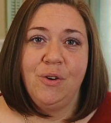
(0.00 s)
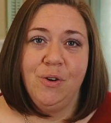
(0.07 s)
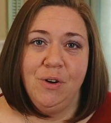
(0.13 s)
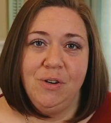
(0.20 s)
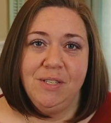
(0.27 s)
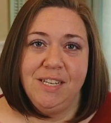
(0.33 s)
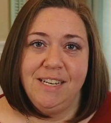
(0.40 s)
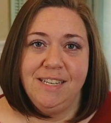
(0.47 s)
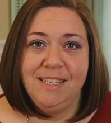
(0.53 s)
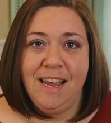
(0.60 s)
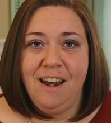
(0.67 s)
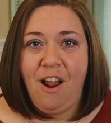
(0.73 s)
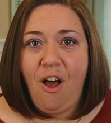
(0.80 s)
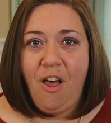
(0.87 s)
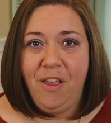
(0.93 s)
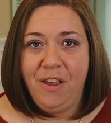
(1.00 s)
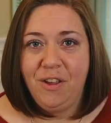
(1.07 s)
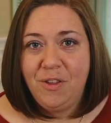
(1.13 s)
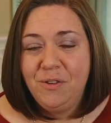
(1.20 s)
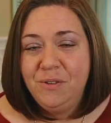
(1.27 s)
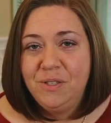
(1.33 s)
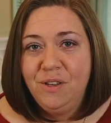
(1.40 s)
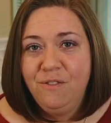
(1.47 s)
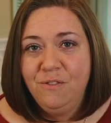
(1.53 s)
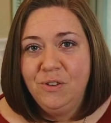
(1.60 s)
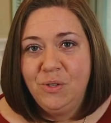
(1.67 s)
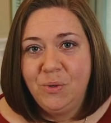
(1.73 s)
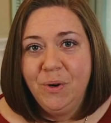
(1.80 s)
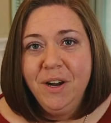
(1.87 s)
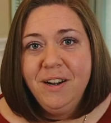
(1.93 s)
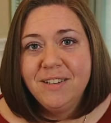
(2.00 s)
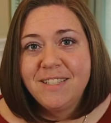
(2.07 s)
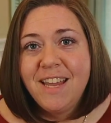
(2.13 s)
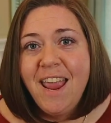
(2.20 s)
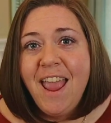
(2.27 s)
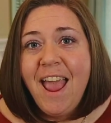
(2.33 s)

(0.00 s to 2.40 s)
cruises, and all-inclusive resorts.